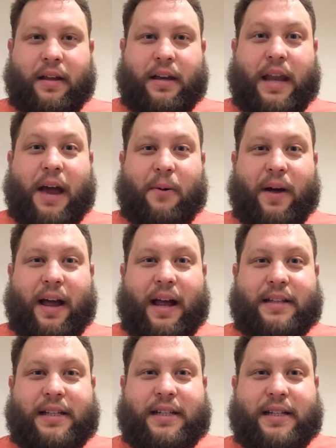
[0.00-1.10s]
Now,
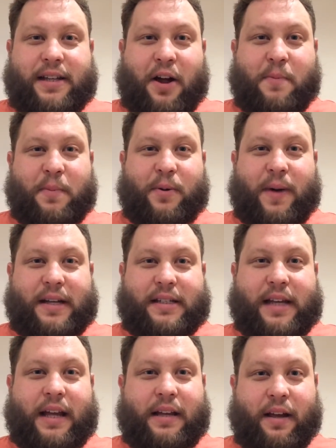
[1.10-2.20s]
as this is a Homebrew
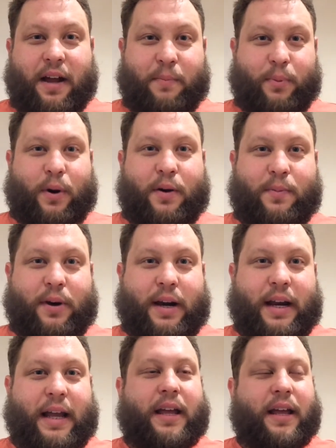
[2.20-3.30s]
Wednesday,
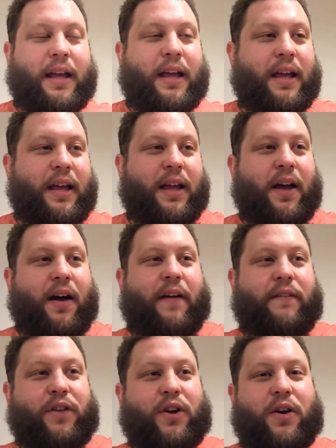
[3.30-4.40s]
appropriately,
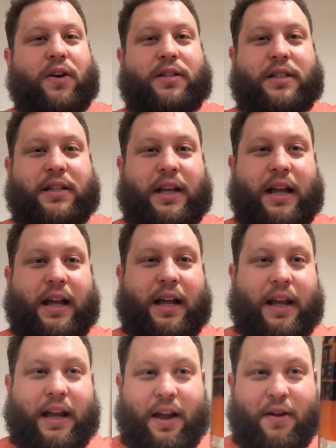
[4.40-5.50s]
I've got
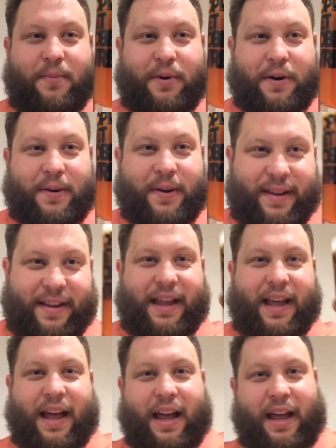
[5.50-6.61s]
a homebrew.
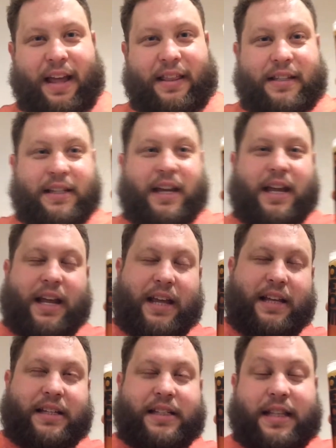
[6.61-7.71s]
This
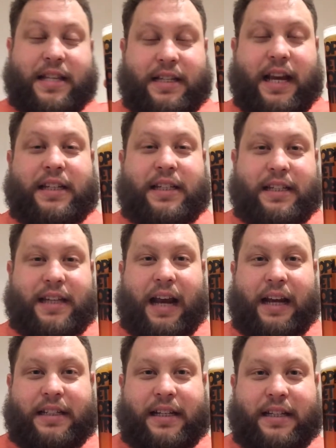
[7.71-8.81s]
is the Dennis's
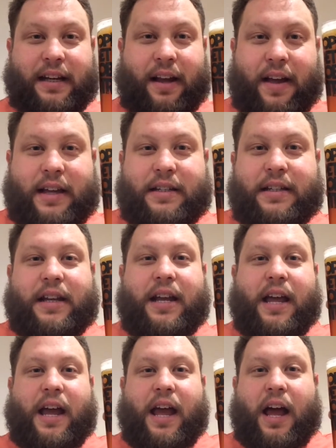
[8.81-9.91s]
Galaxy Delight,
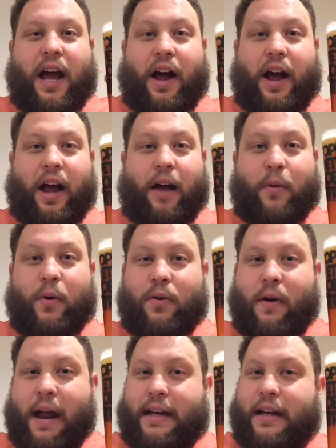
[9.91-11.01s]
all
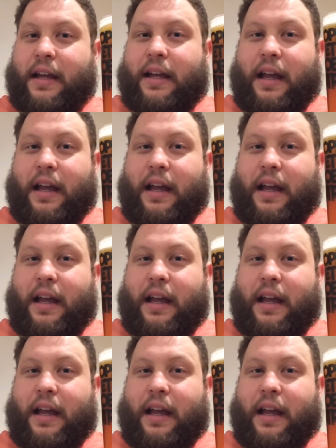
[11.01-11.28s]
grain,